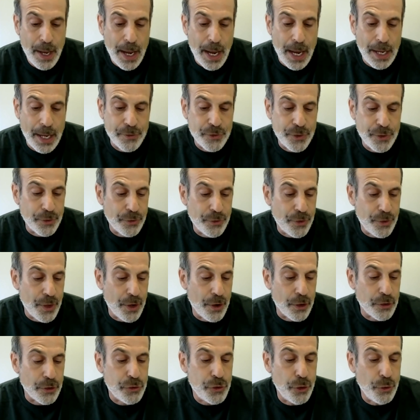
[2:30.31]
And since there
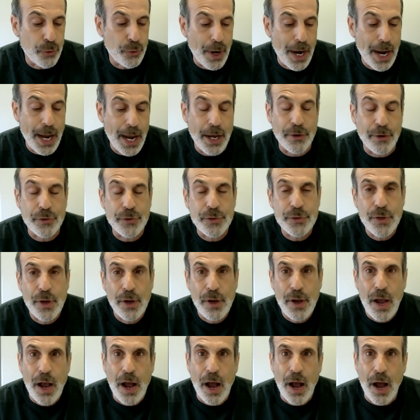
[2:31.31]
are 2 rounds,
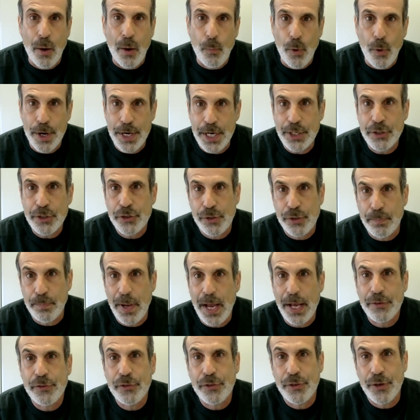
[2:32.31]
one each
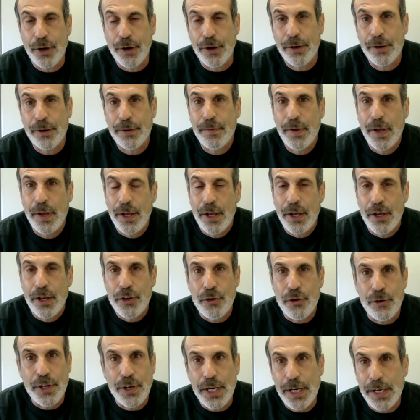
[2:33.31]
semester,
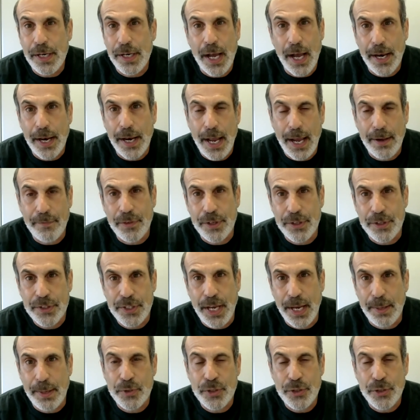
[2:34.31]
you need not have the
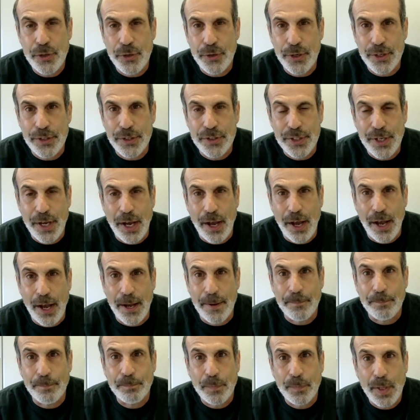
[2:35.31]
same students
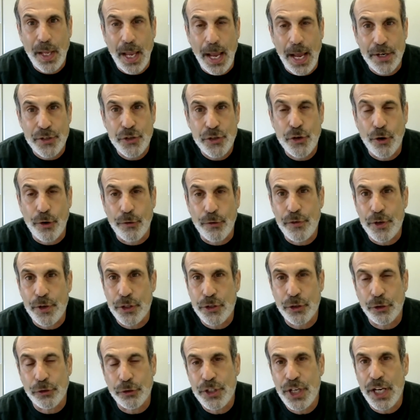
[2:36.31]
as your
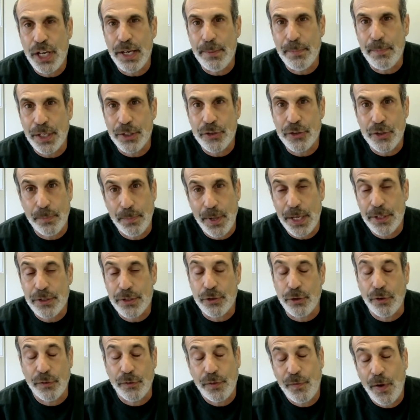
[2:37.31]
official team each
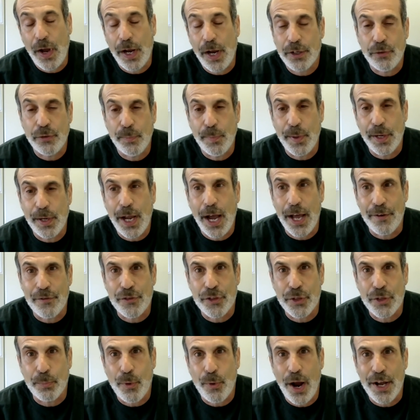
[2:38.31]
semester. In fact, it would be kind of
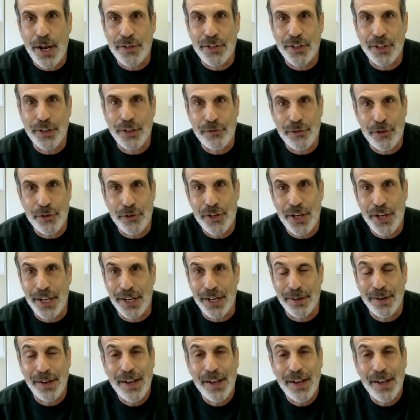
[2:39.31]
surprising if you did.